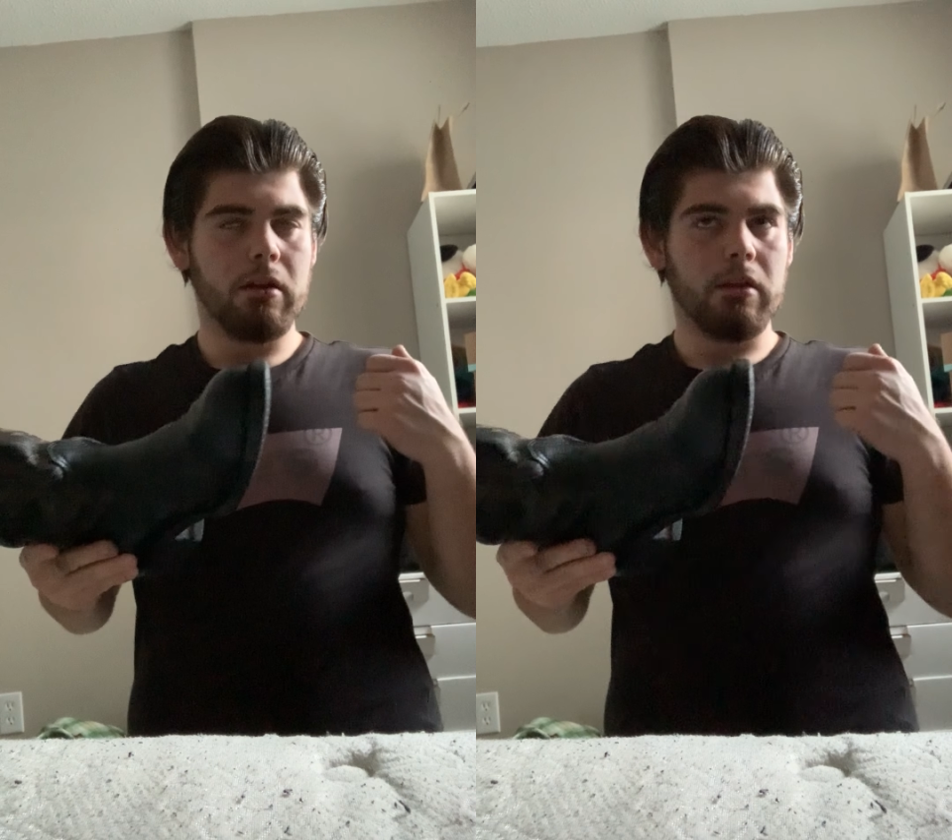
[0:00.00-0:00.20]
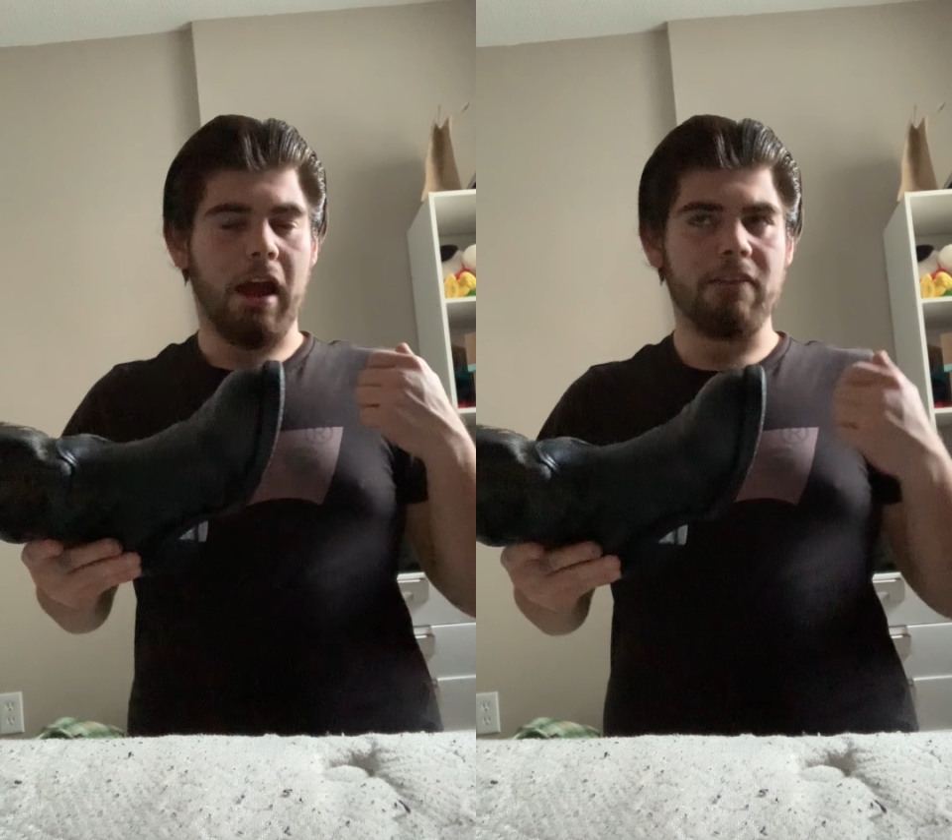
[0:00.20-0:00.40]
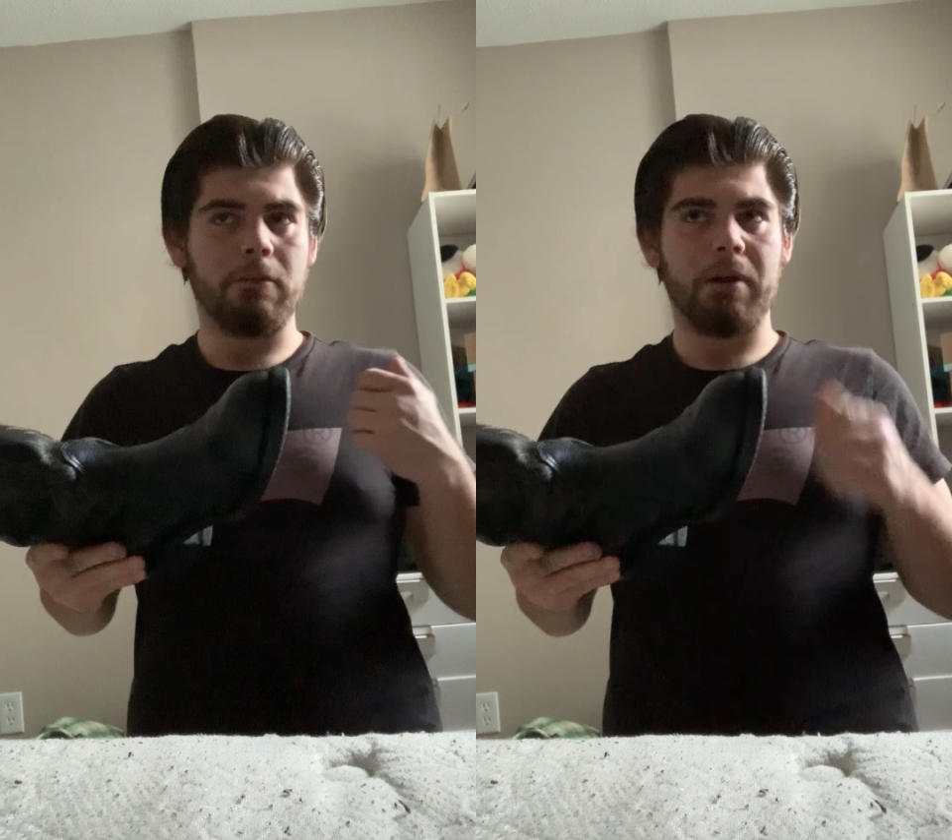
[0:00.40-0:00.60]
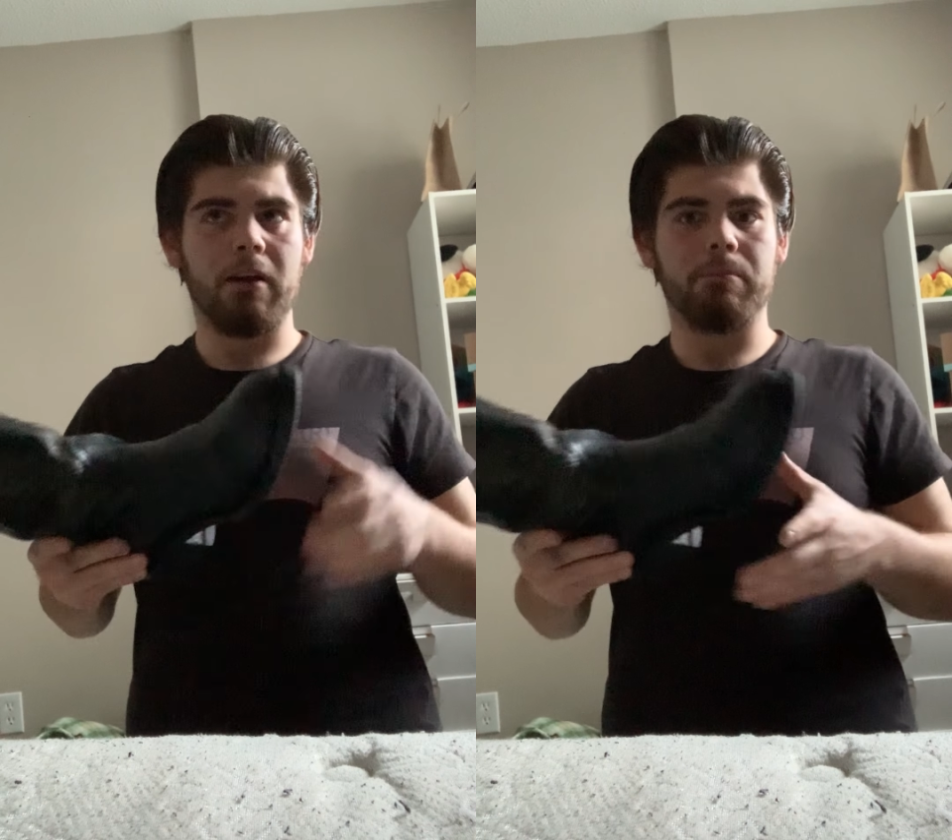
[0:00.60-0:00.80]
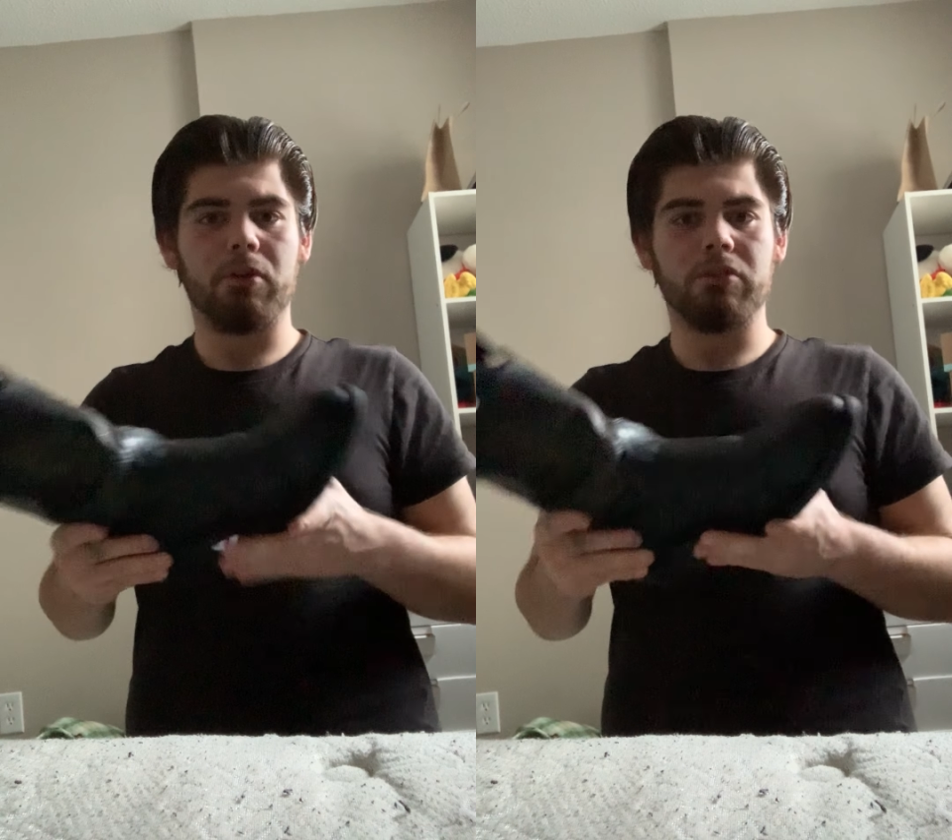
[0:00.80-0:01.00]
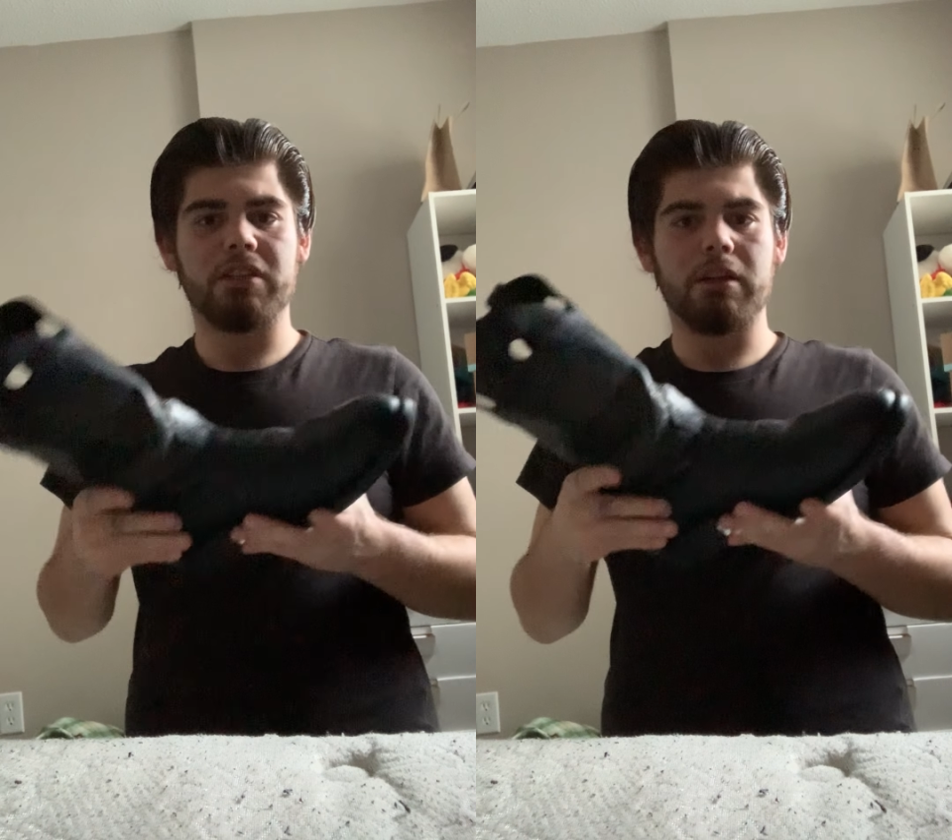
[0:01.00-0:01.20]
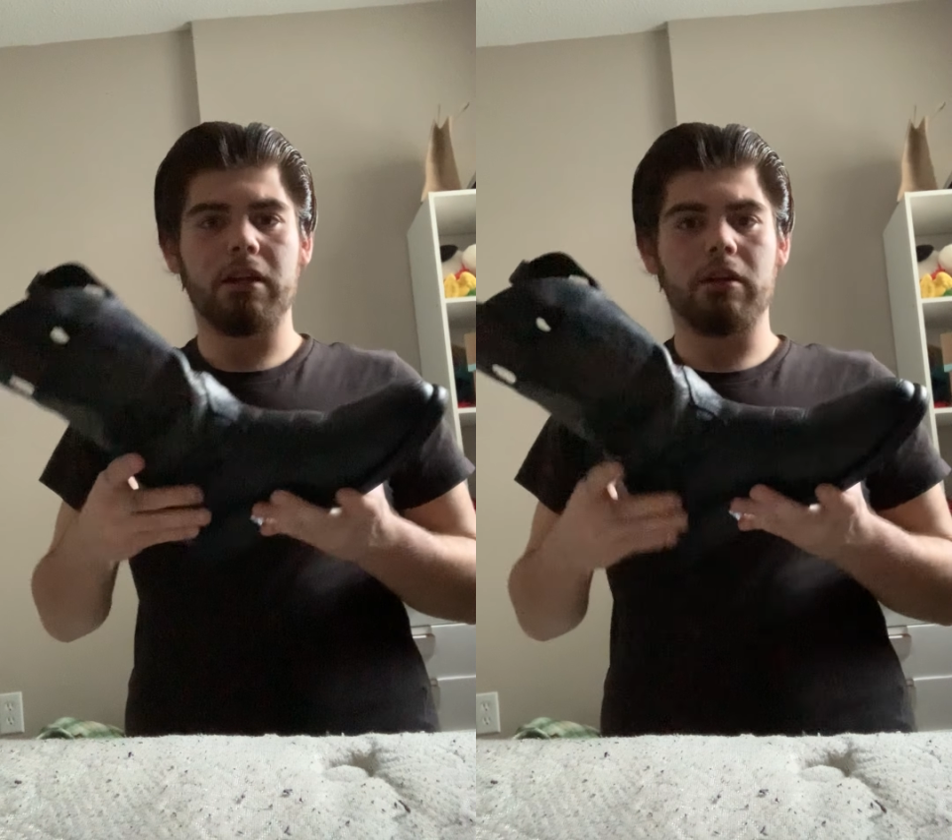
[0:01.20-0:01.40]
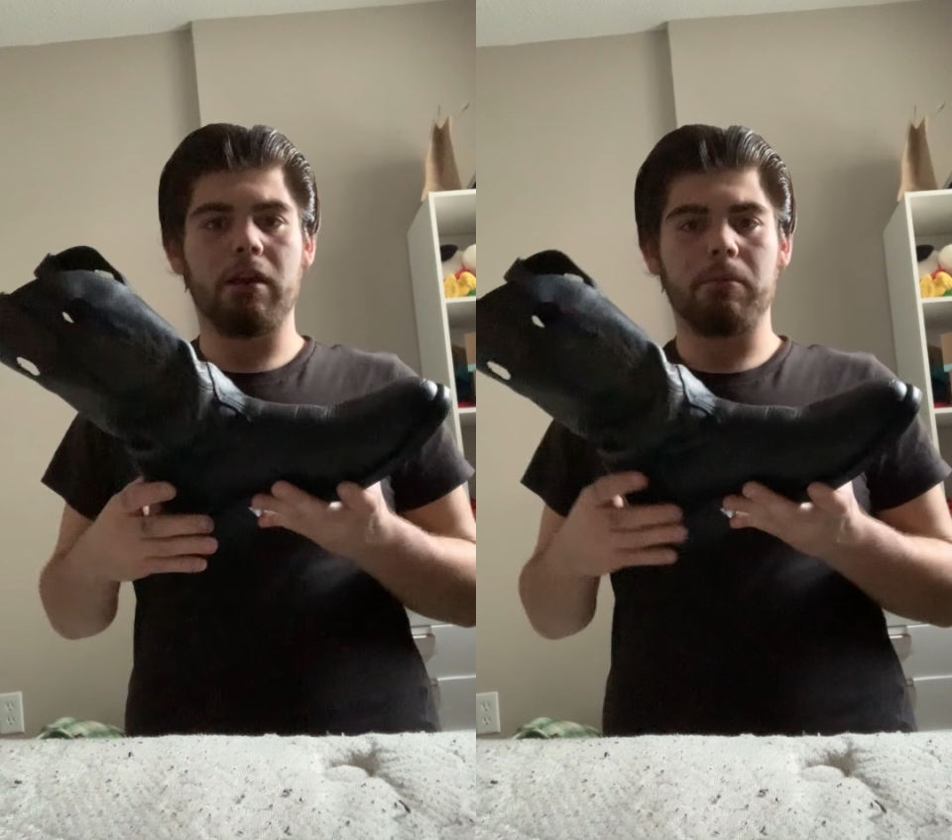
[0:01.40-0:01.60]
have a pair of boots in
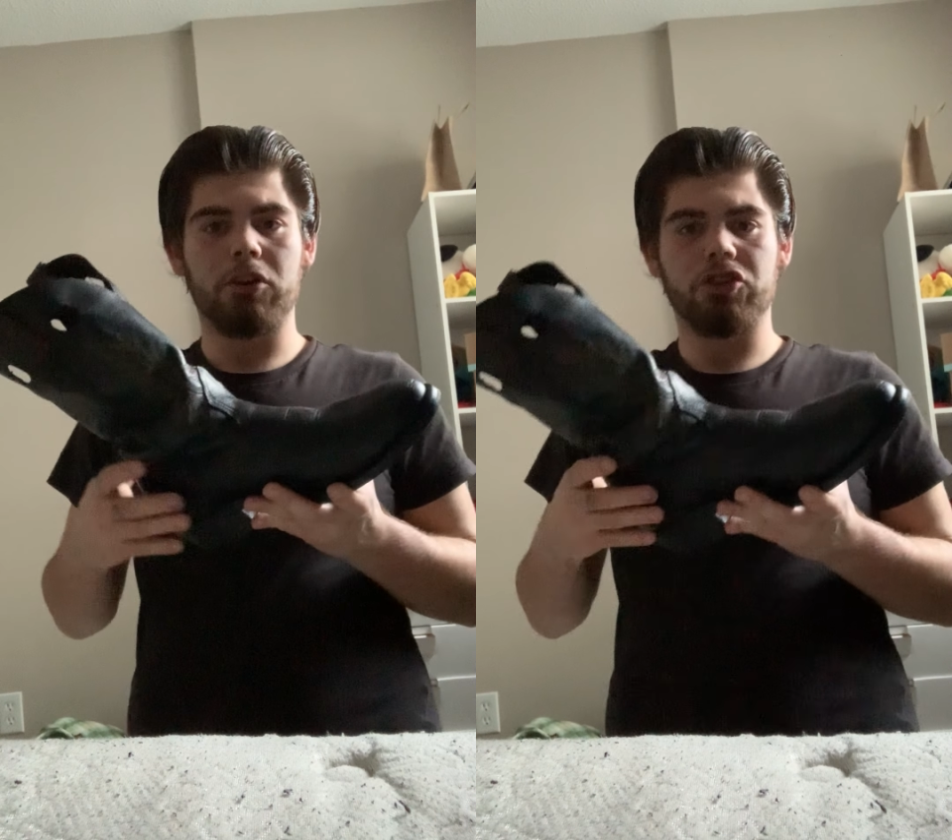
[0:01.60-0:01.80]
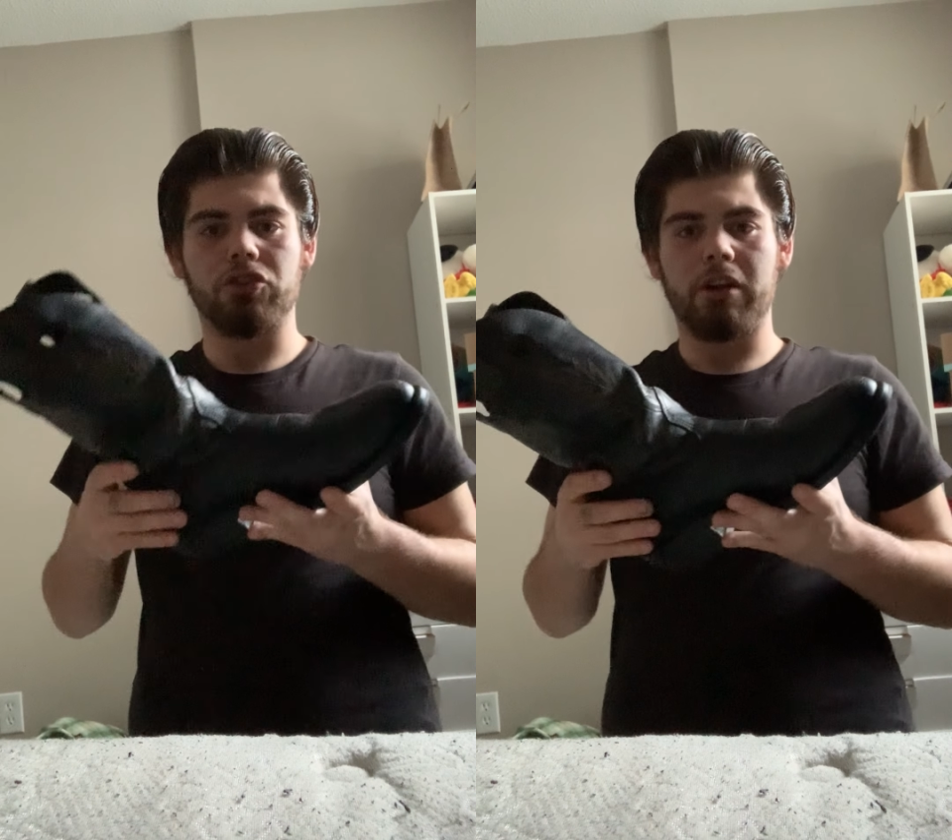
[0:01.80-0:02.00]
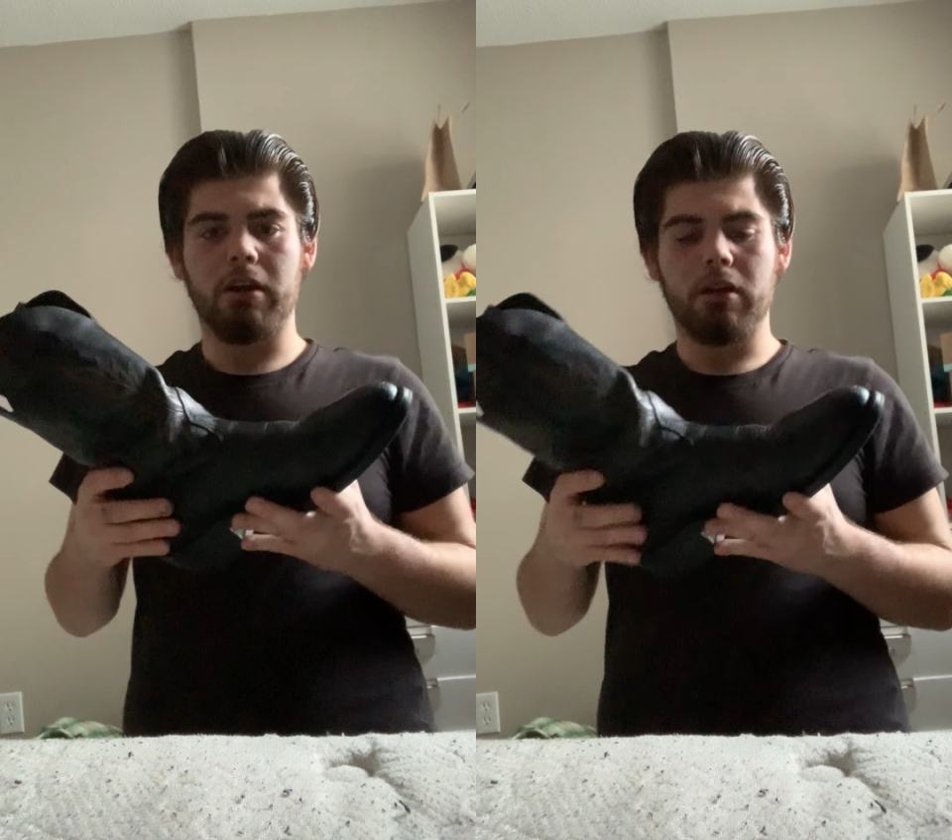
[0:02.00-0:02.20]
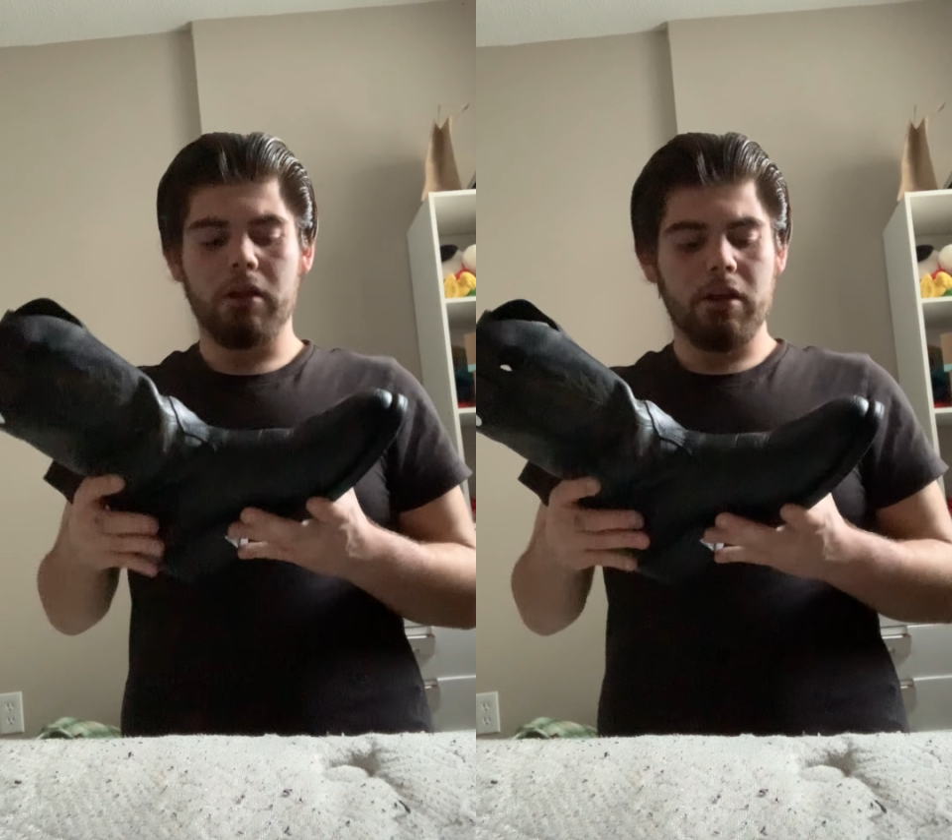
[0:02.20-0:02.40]
here that I'm going to show you